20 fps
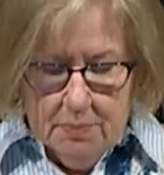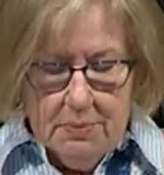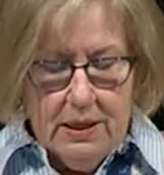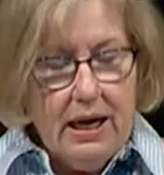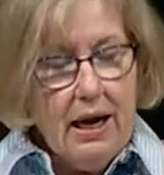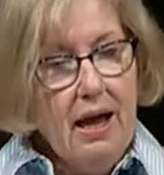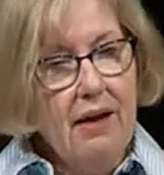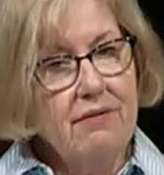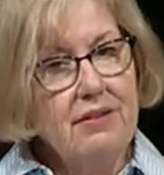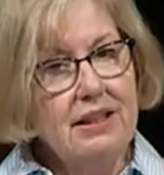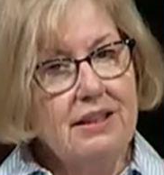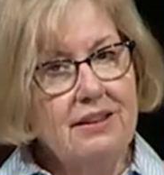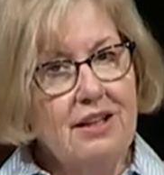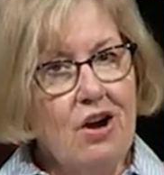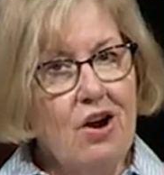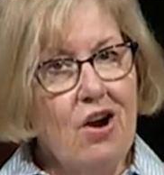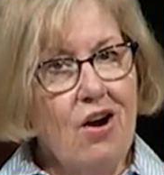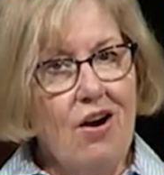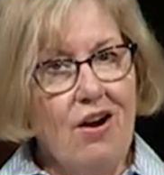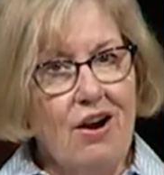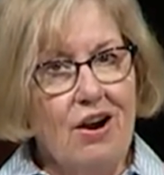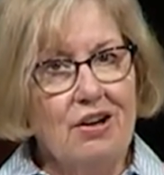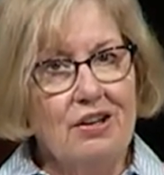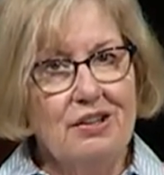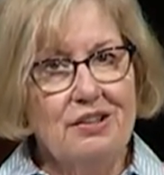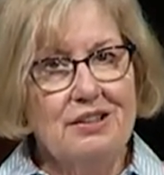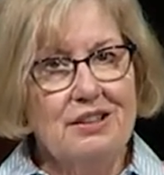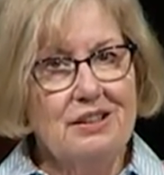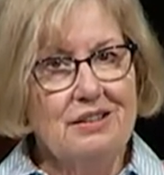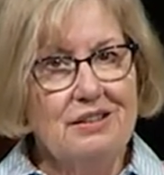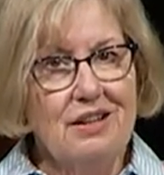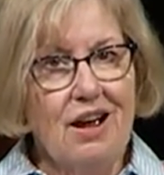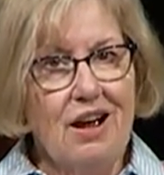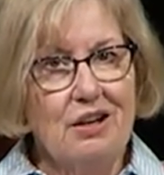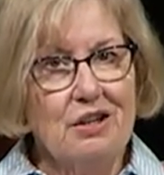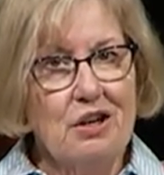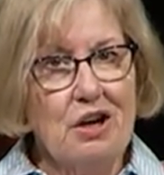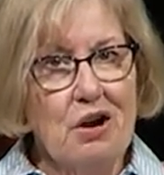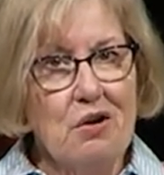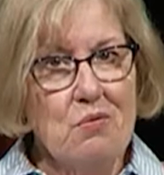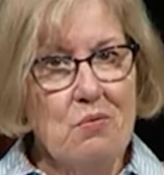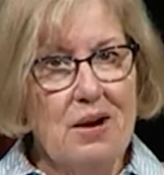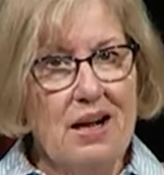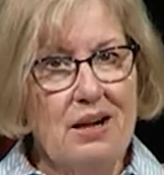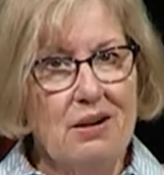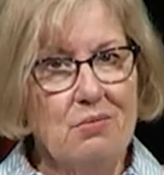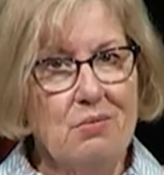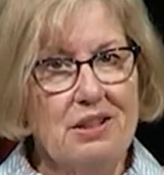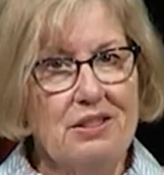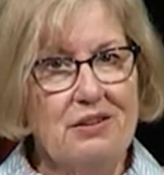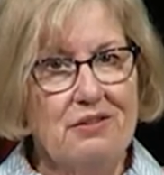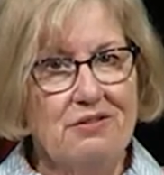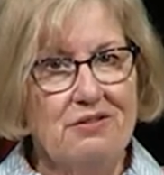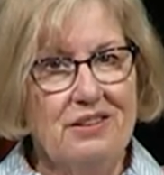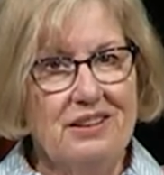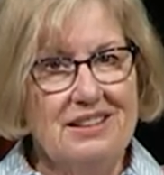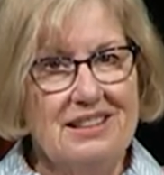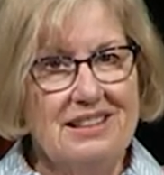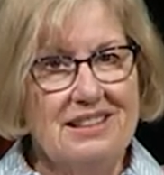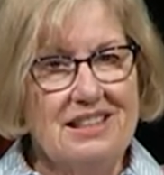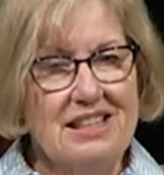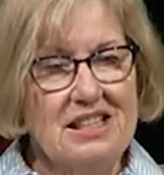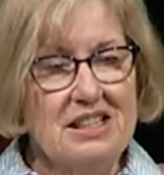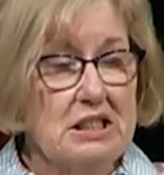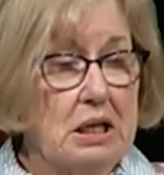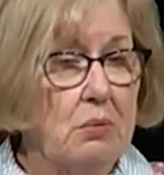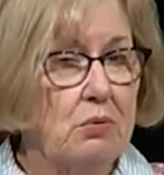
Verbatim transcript: But having the ark did not go well with the Philistines.